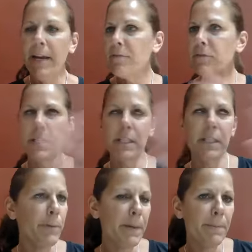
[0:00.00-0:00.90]
have
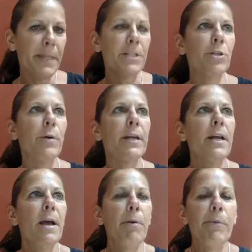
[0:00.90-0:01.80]
delivery people that do it,
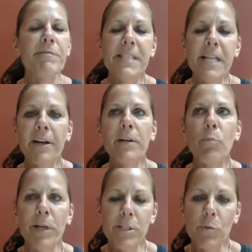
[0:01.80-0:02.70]
but we've started
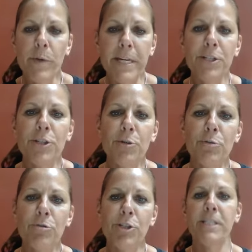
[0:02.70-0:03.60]
once a week to
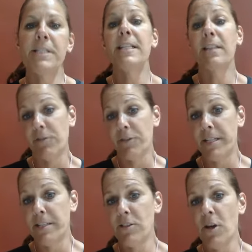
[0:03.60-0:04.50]
do just deliveries.
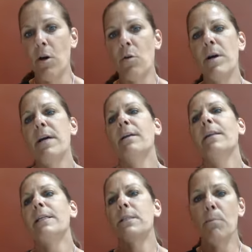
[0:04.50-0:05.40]
So
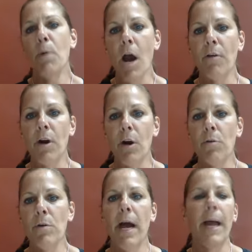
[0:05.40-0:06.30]
okay. like tomorrow,
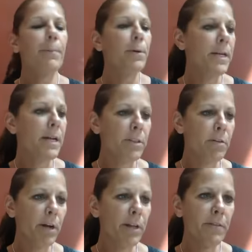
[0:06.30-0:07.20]
I put it out
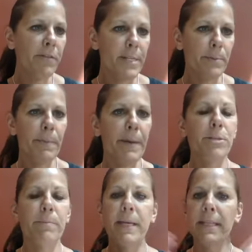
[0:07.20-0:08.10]
there on the Facebook page.
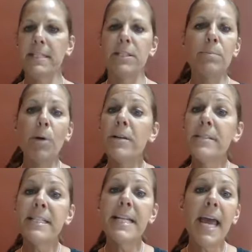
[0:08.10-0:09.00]
I'm like, listen, tomorrow's
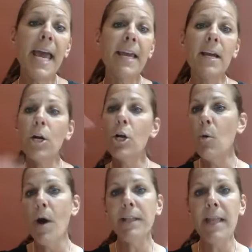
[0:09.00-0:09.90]
the day. Go
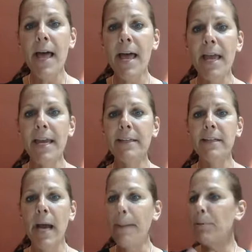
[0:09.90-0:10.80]
online.
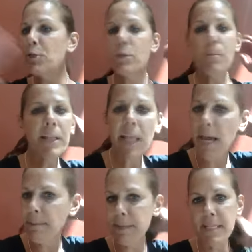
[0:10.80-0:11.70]
I push them
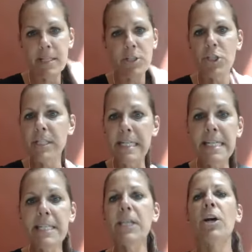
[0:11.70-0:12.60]
online because it's just
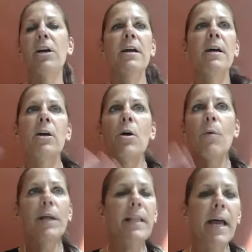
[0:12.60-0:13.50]
easier. Go mm-hmm.
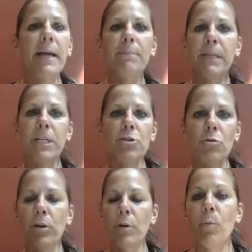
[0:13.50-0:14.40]
online, place your
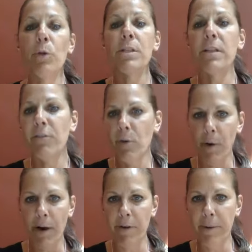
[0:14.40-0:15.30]
order, we'll deliver it
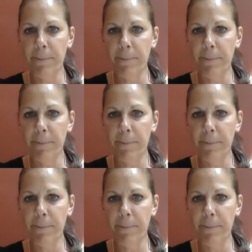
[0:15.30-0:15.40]
wherever.